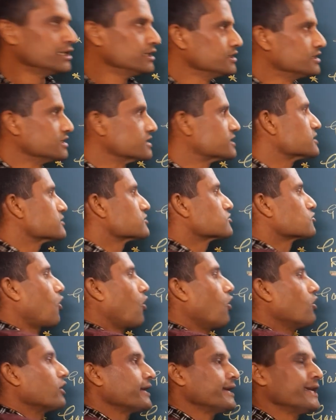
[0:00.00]
This is
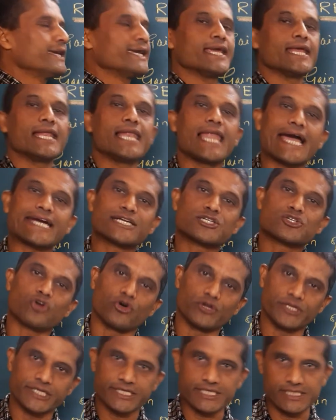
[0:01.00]
called
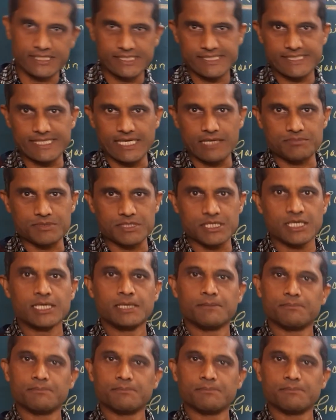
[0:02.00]
electronic concept.